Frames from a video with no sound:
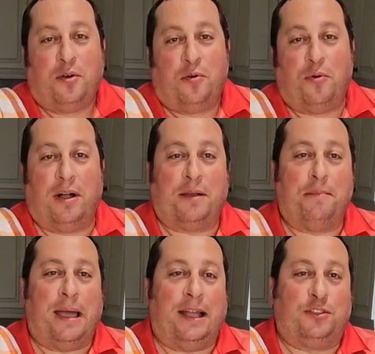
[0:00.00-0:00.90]
Welcome
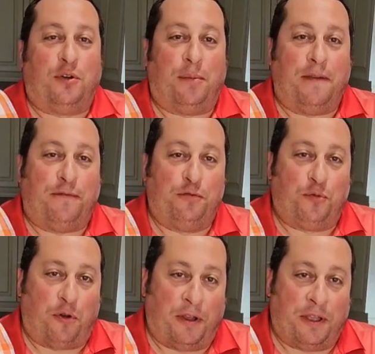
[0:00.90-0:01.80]
back to all my food
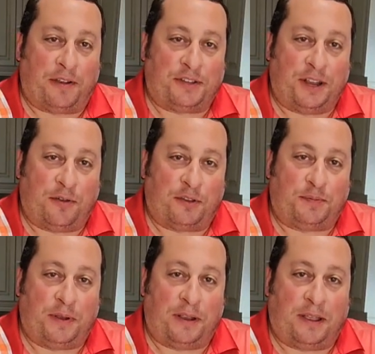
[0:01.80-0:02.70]
warriors. I know it's
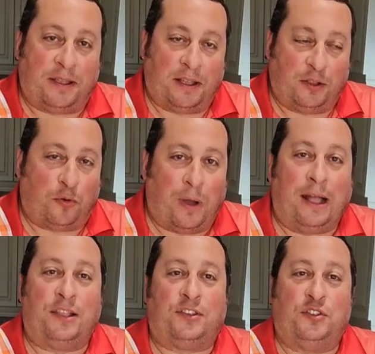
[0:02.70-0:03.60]
been a little
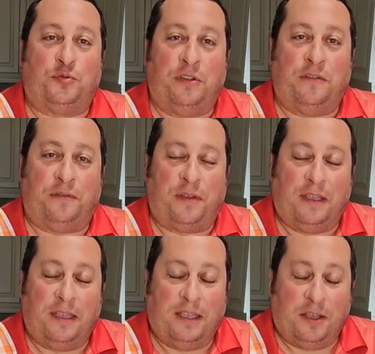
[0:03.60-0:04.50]
while since we've
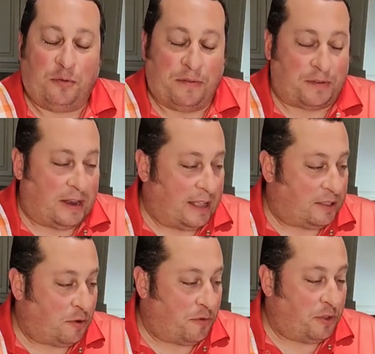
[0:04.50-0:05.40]

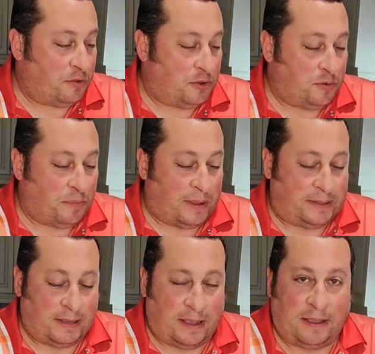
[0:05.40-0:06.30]
connected over YouTube,
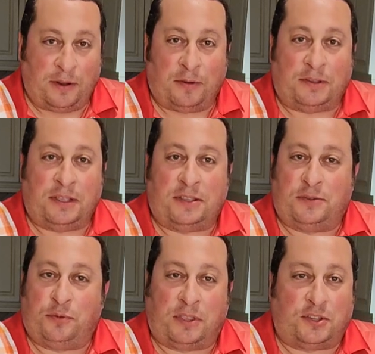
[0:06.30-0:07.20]
but
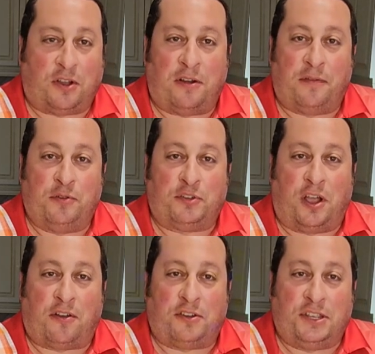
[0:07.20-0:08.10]
it's with the start of a new
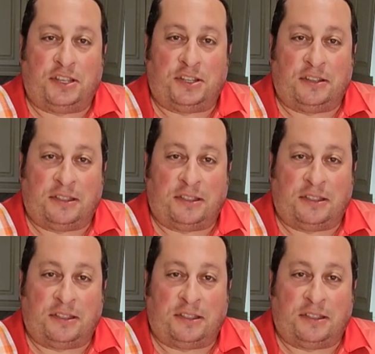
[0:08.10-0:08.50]
soccer season.